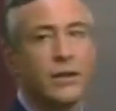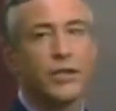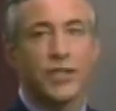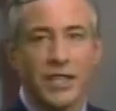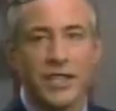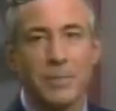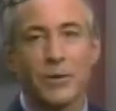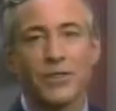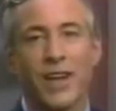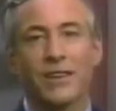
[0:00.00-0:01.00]

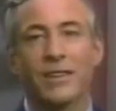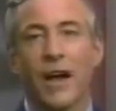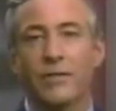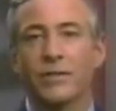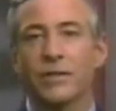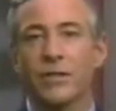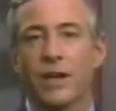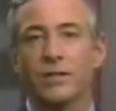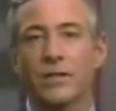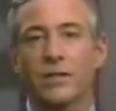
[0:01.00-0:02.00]
60% of the
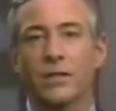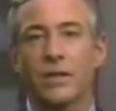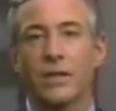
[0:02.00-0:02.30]
suggestions.